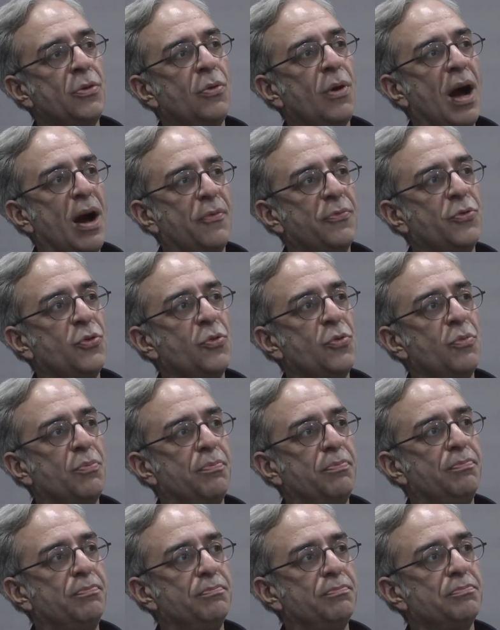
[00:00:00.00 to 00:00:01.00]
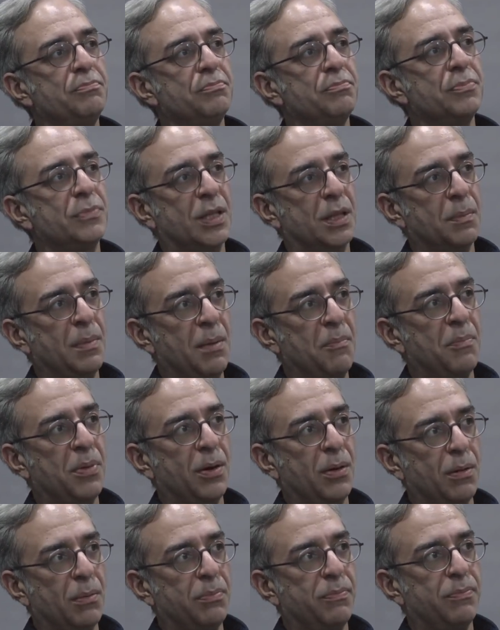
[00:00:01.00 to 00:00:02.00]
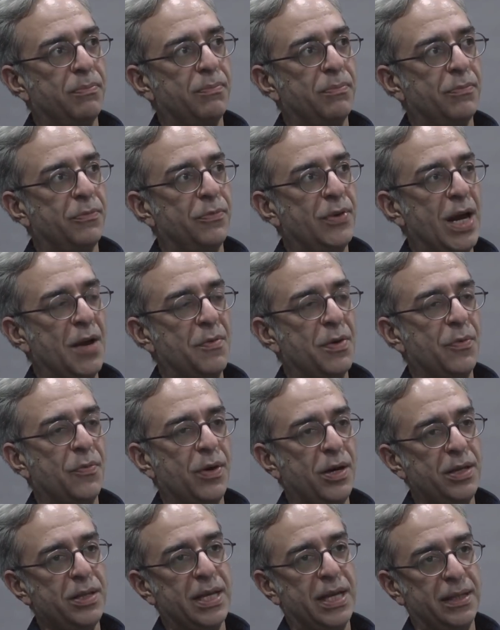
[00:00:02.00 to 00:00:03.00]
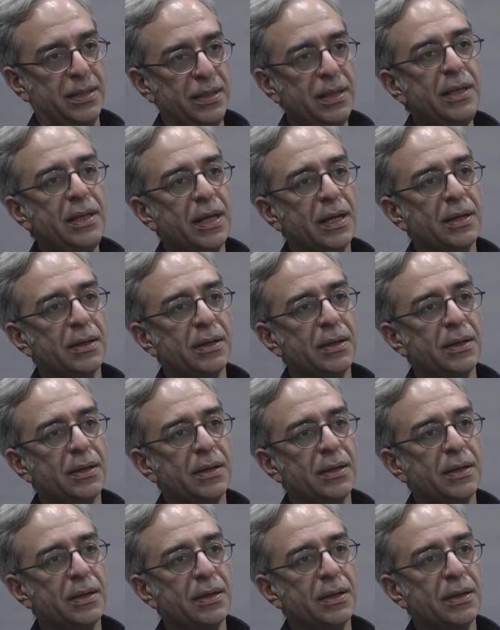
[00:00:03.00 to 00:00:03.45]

you have to remember where we were then.